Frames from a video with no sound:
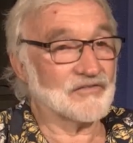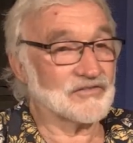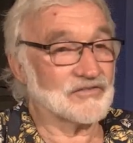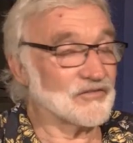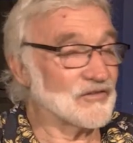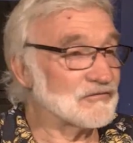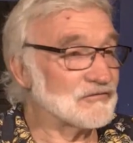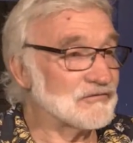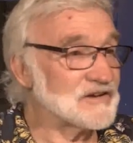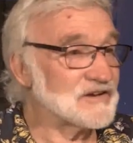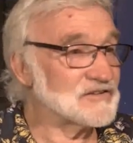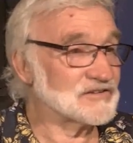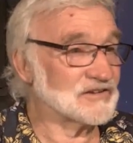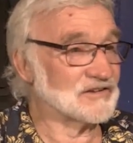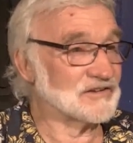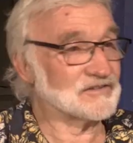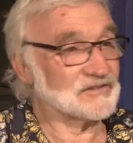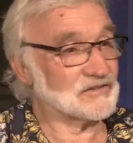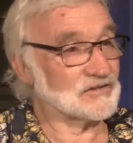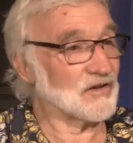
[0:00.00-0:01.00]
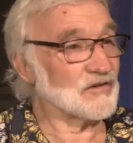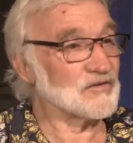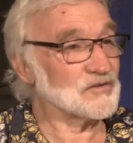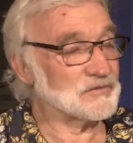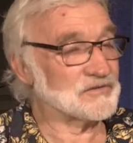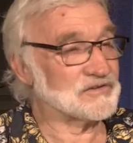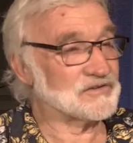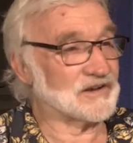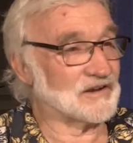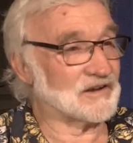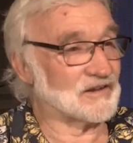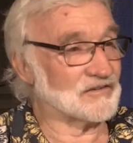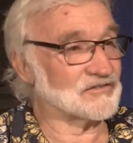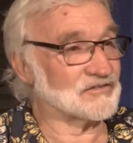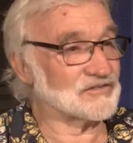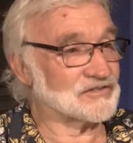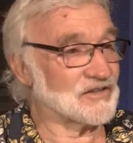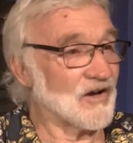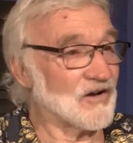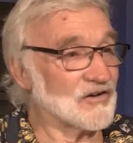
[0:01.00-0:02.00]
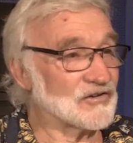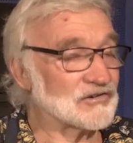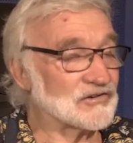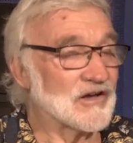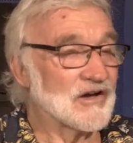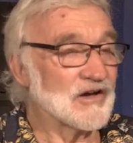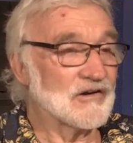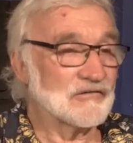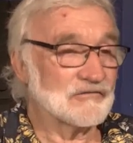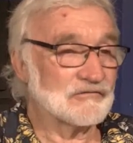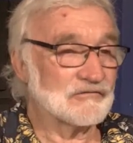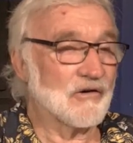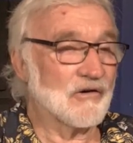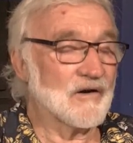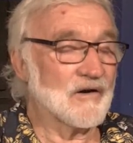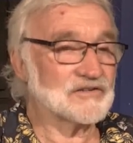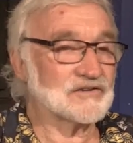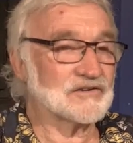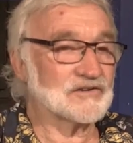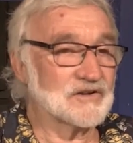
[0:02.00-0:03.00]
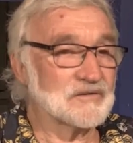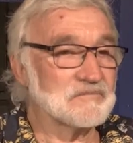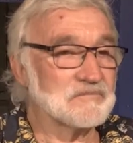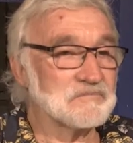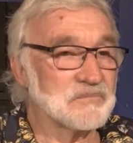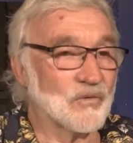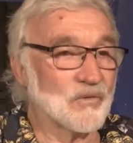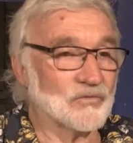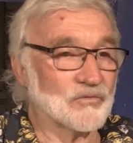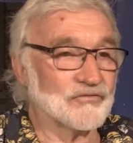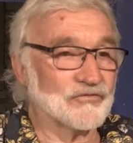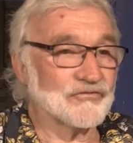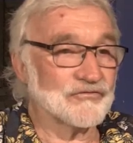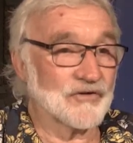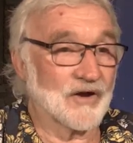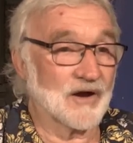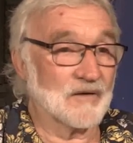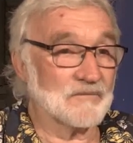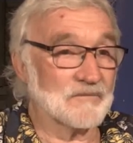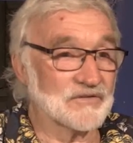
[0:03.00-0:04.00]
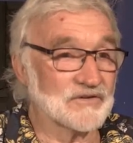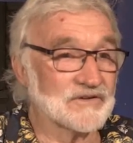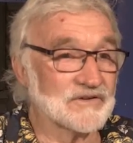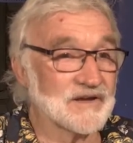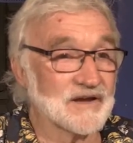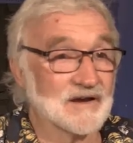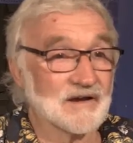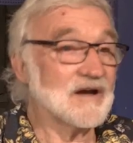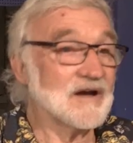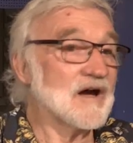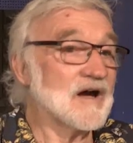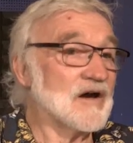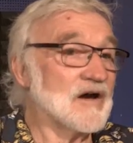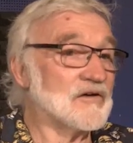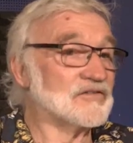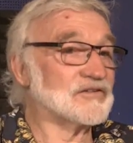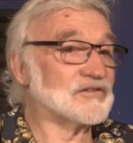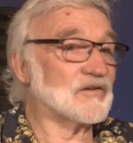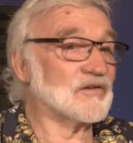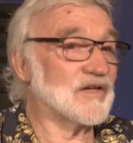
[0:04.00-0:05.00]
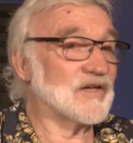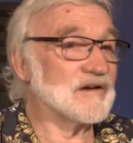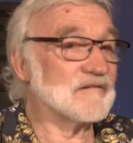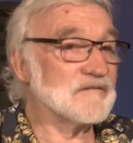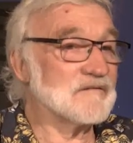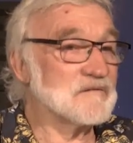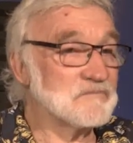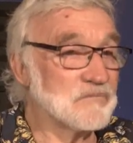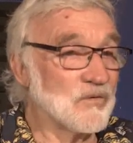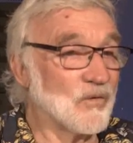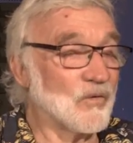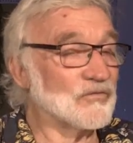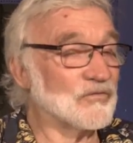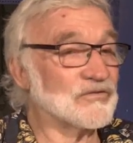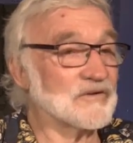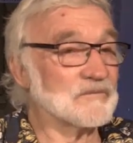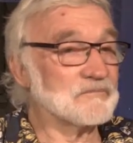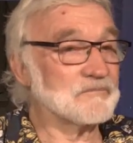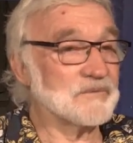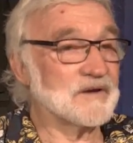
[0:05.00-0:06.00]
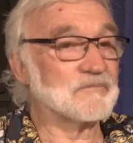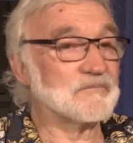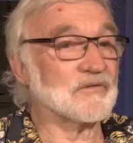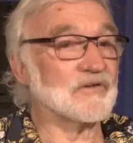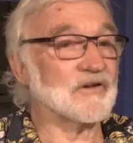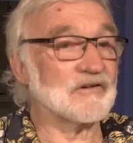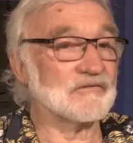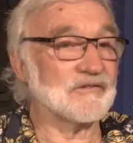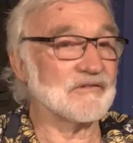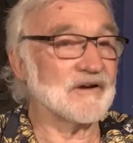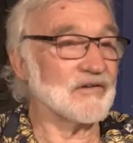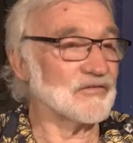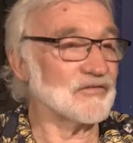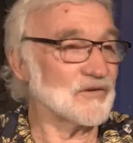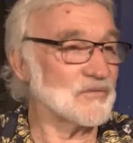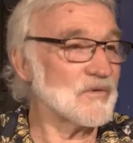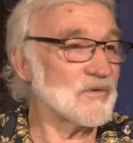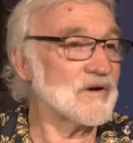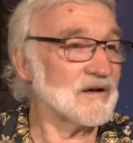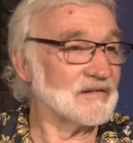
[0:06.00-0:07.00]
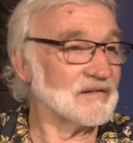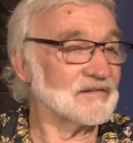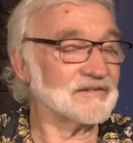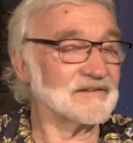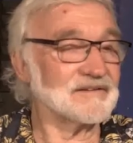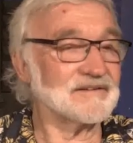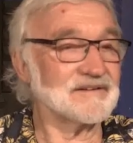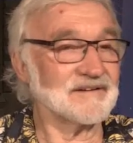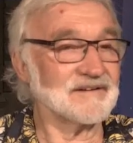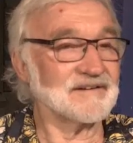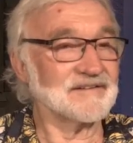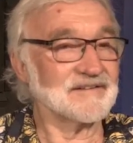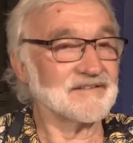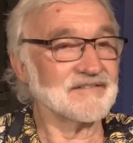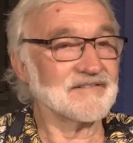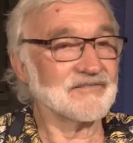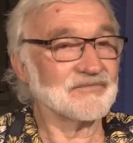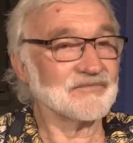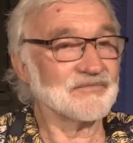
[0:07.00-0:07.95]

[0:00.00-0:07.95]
stars, and the reason is that those particular stars rise at an important time of the year, and so they are important to people around the world. Mm. Yeah.